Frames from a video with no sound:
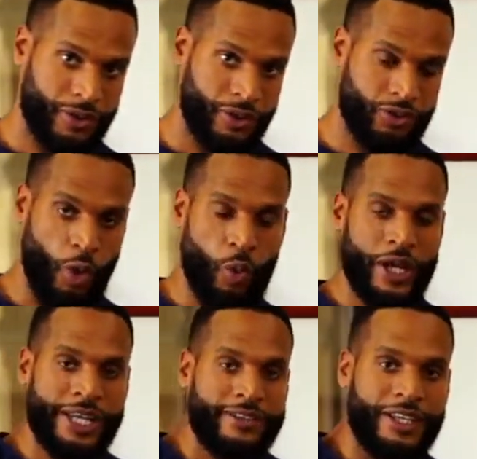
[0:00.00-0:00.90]
So what
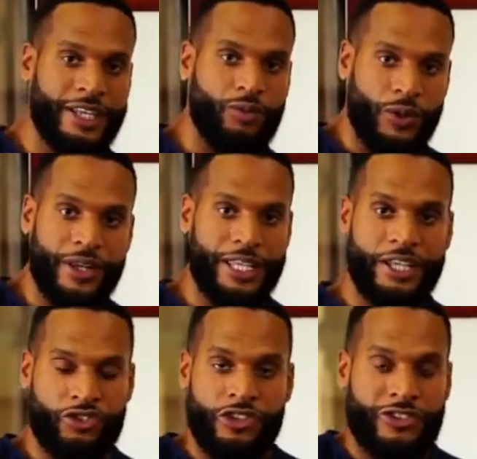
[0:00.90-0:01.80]
is it really?
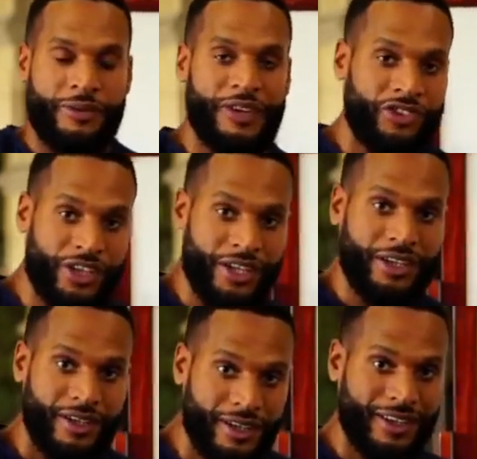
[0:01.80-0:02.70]
It's just
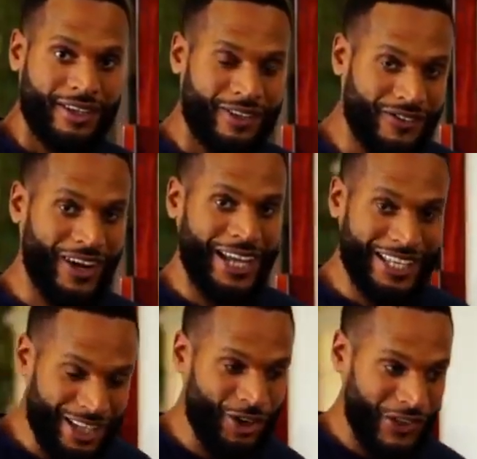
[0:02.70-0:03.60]
division, right?
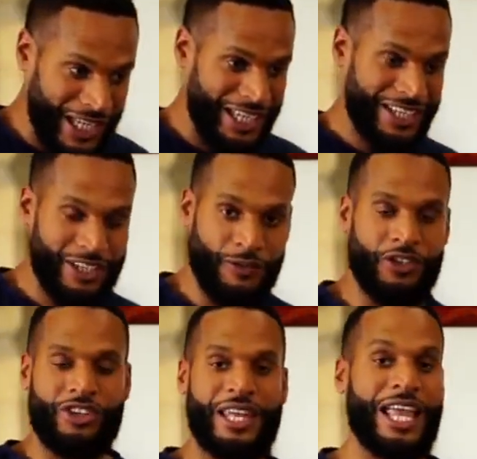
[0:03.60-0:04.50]
Literally
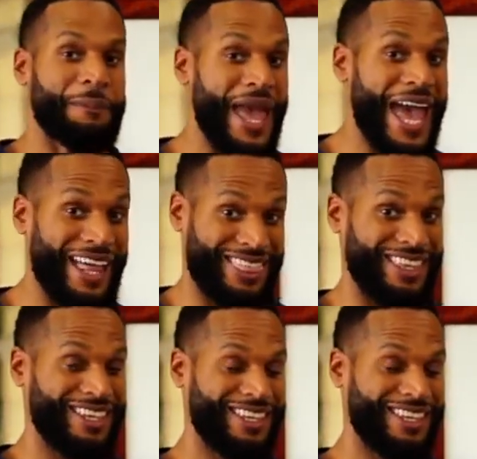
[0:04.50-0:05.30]
division, like math.